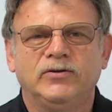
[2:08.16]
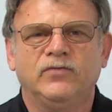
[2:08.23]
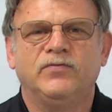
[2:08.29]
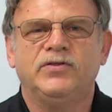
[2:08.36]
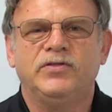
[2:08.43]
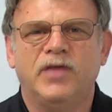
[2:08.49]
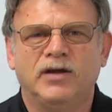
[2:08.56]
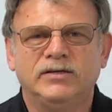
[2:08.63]
of
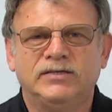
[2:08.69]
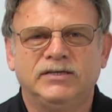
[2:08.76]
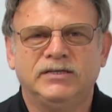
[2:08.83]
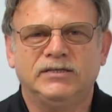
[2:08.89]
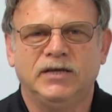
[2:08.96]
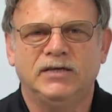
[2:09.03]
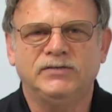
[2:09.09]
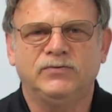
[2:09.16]
another
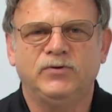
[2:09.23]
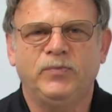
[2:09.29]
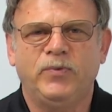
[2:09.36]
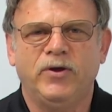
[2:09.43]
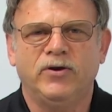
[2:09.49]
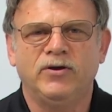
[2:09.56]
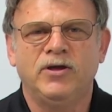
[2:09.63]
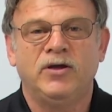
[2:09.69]
successful
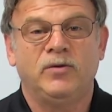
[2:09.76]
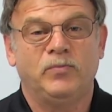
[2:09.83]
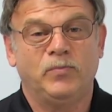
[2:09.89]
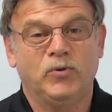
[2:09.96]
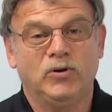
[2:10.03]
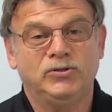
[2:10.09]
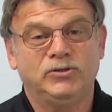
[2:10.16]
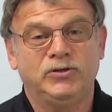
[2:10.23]
repair
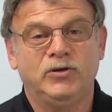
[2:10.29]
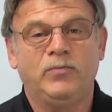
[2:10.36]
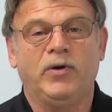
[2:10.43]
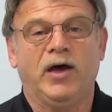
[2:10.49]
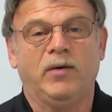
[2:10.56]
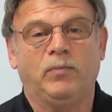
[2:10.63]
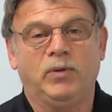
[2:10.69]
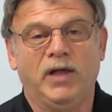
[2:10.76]
brought to you
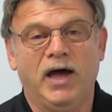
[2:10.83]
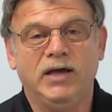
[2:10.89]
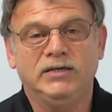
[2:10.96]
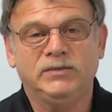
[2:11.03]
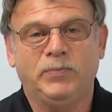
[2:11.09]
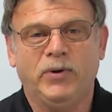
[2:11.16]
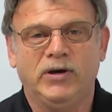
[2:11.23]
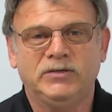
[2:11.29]
by
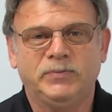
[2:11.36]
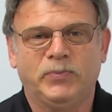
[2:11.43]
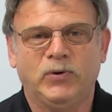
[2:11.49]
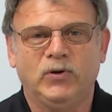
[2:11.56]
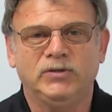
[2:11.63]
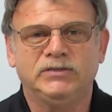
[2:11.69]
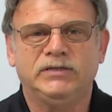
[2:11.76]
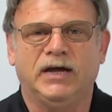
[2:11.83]

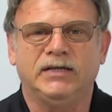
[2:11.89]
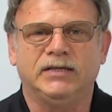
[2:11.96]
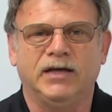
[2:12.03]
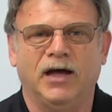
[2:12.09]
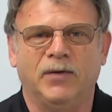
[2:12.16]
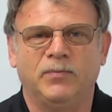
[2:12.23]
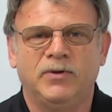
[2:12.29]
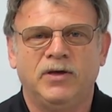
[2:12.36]

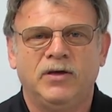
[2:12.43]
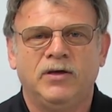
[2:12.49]
AppliancePartsPros.com.